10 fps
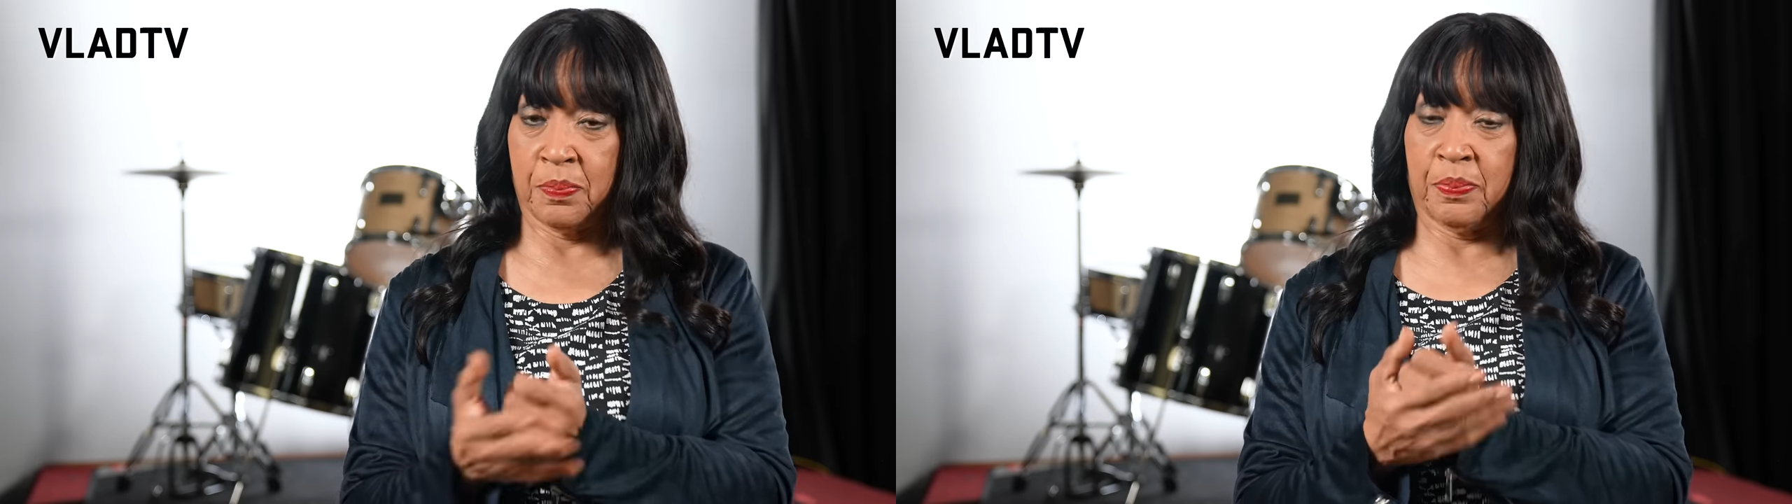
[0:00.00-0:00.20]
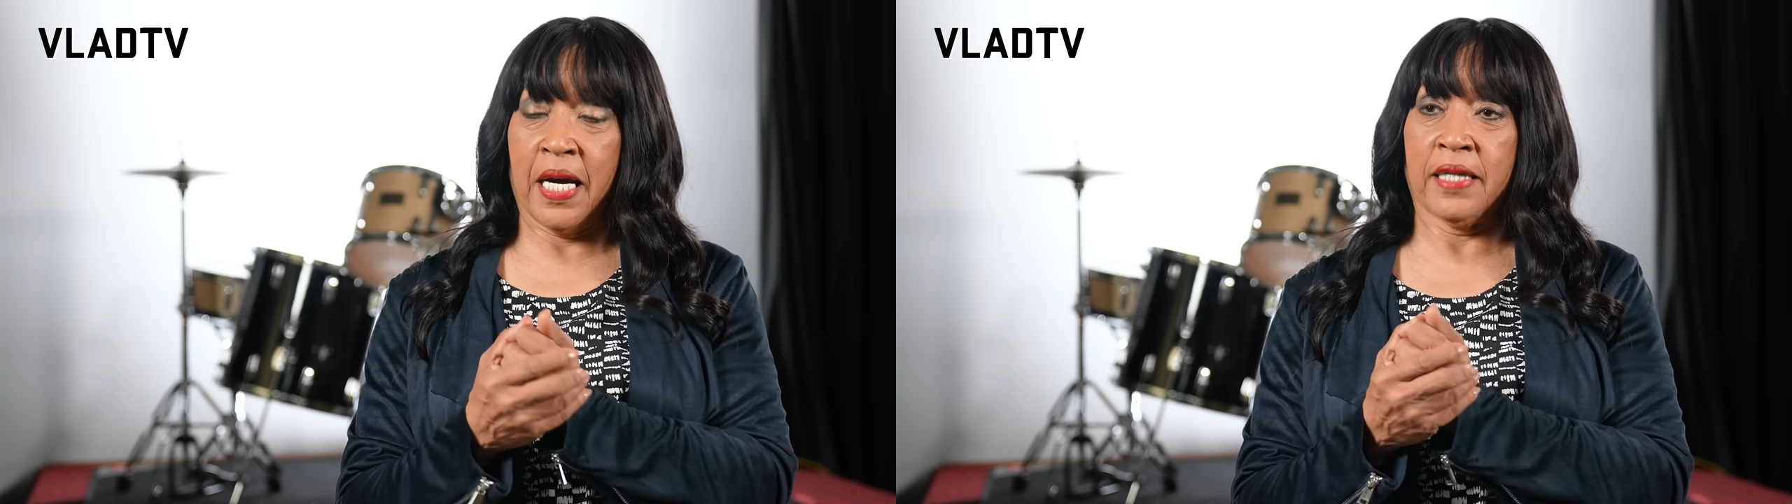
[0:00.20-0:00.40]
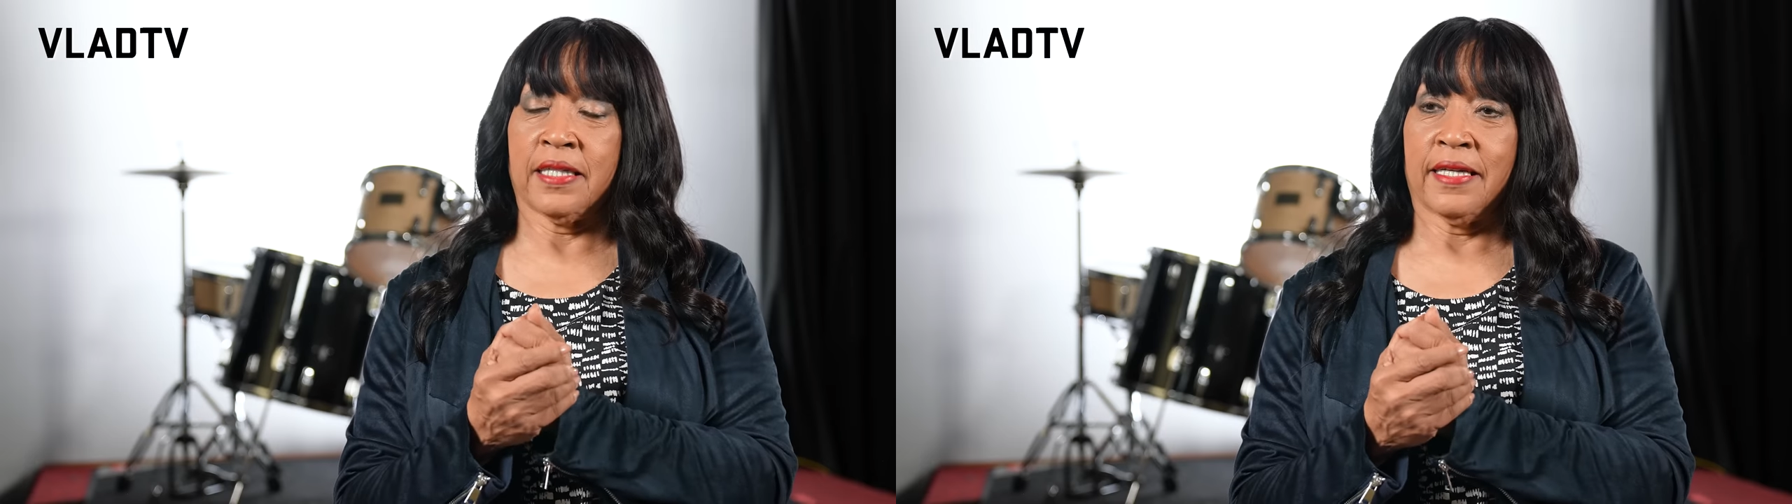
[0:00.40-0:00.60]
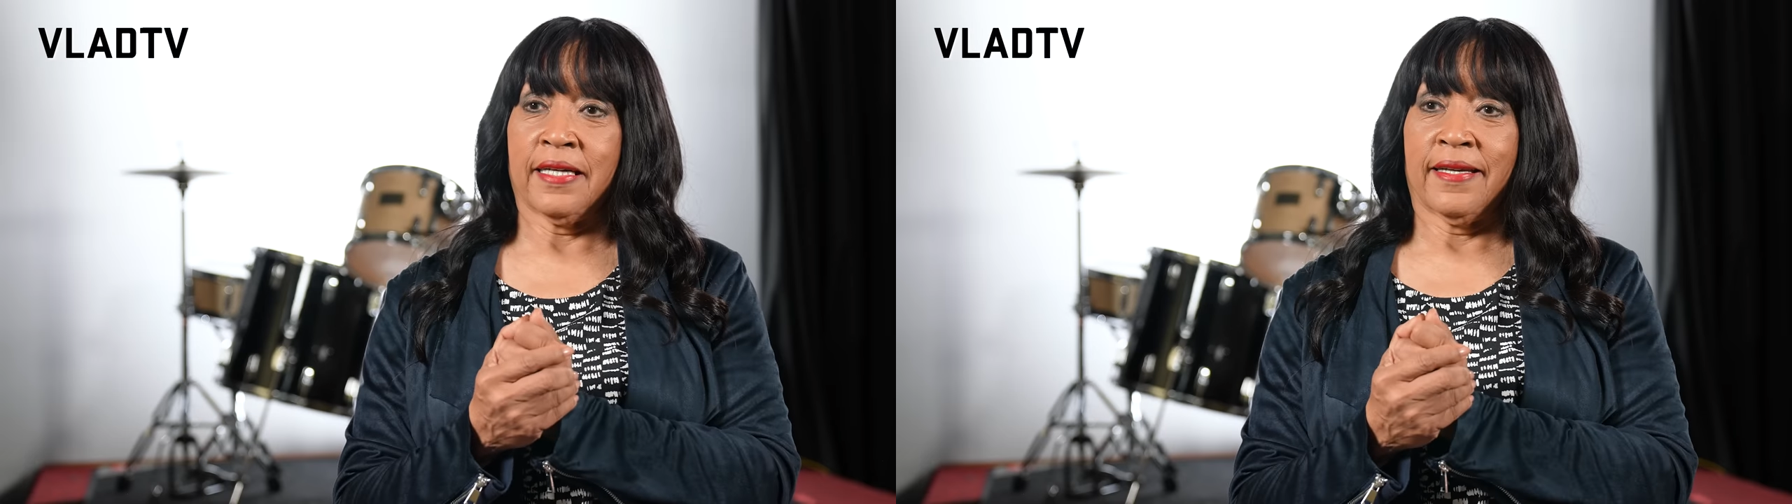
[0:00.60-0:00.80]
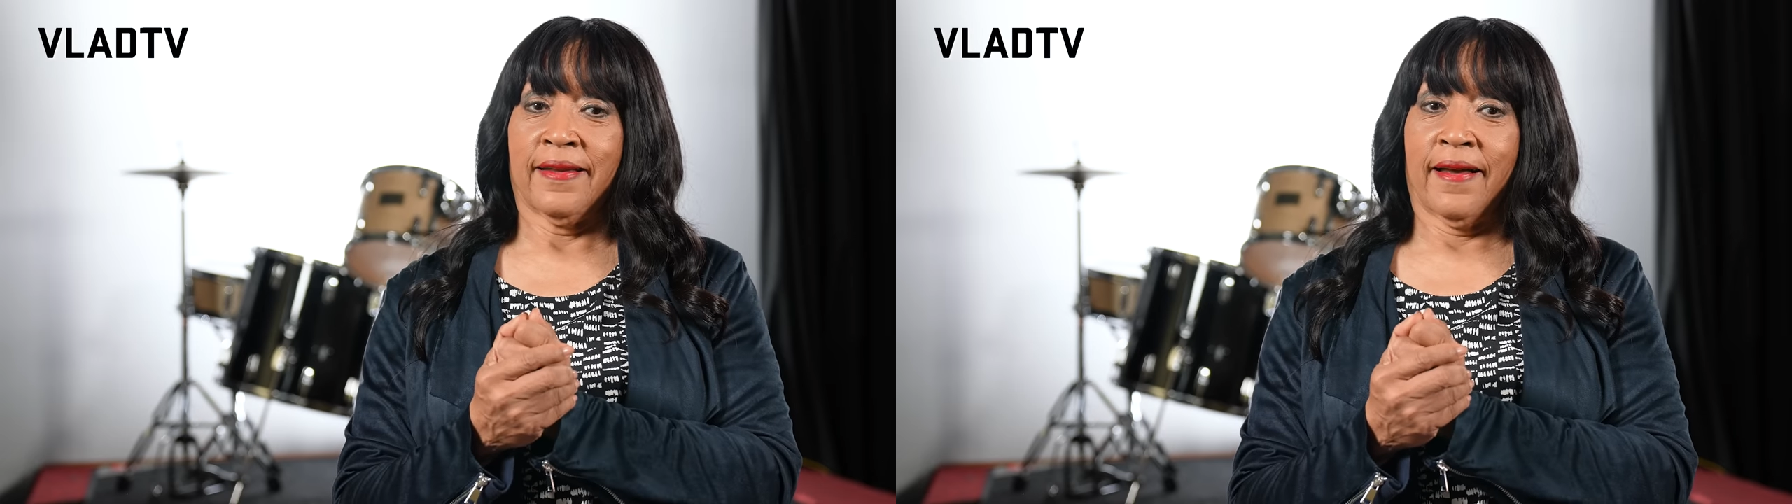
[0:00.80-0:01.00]
but
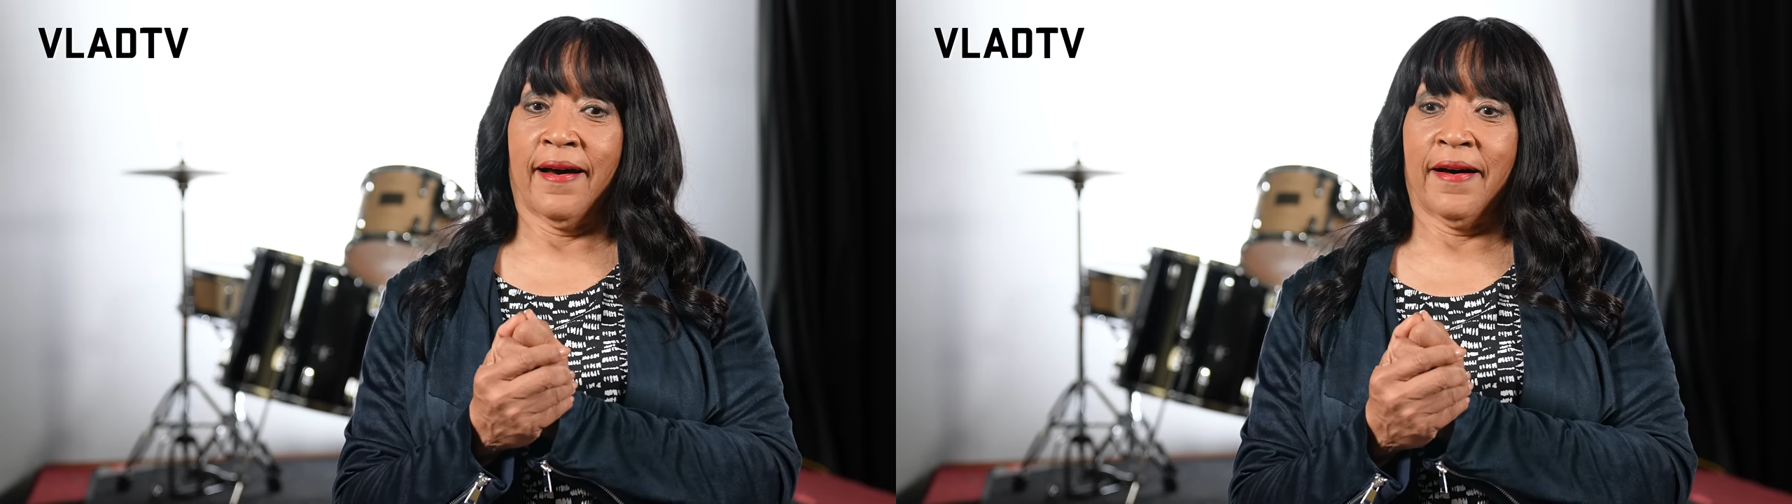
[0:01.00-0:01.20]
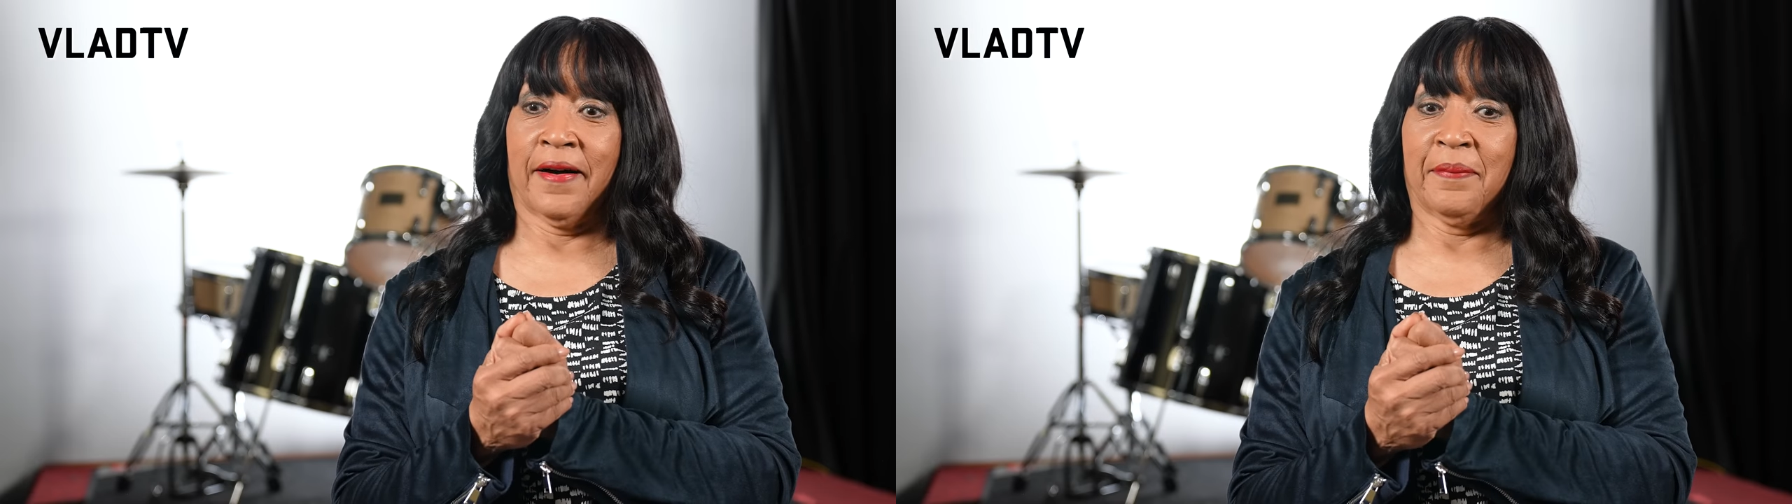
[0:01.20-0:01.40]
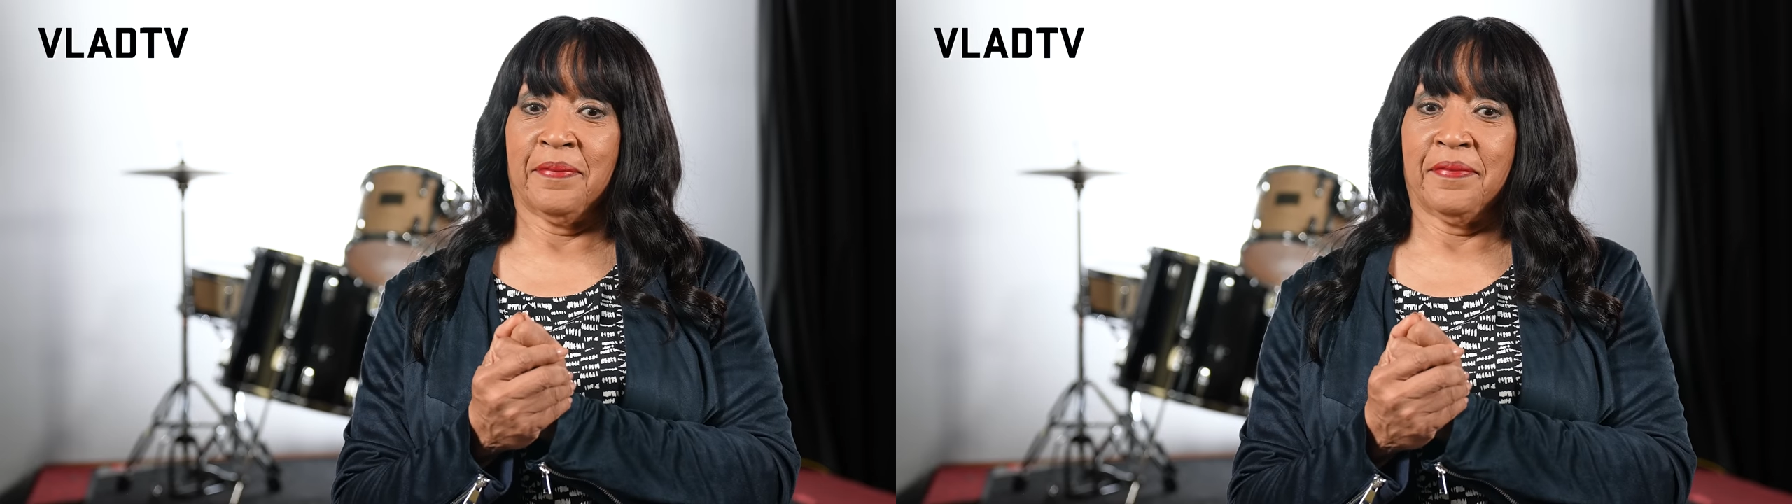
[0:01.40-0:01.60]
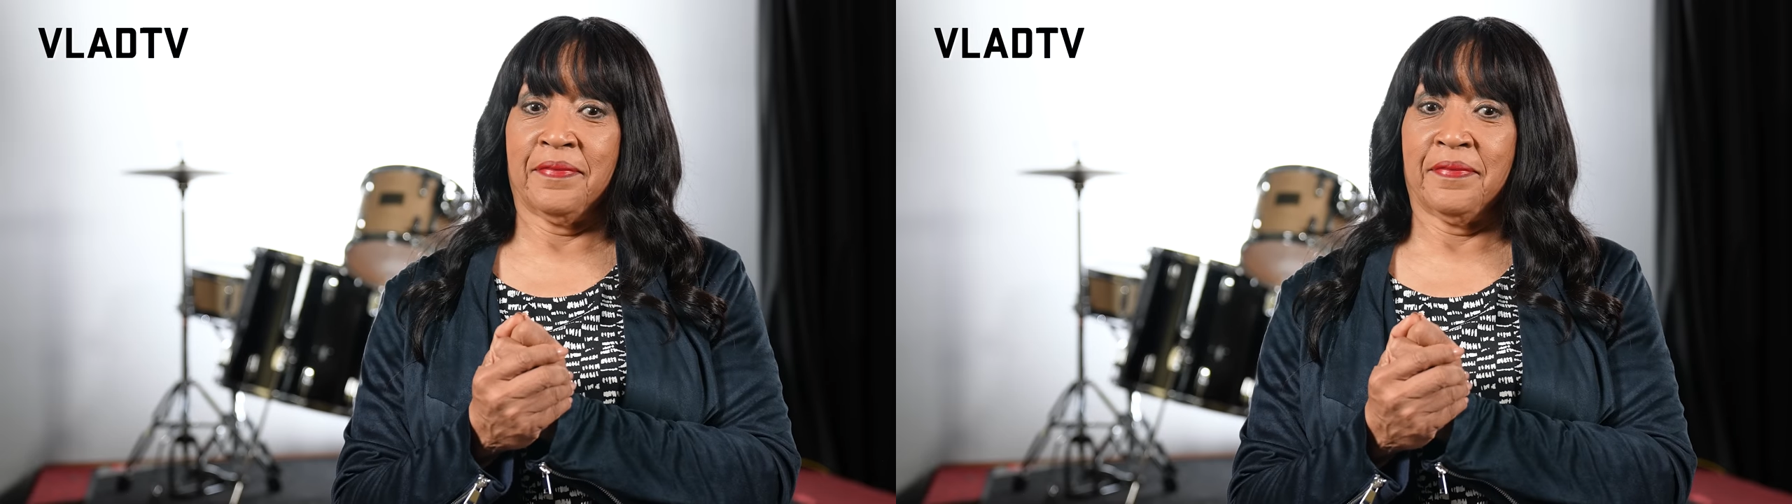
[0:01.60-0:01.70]
uh,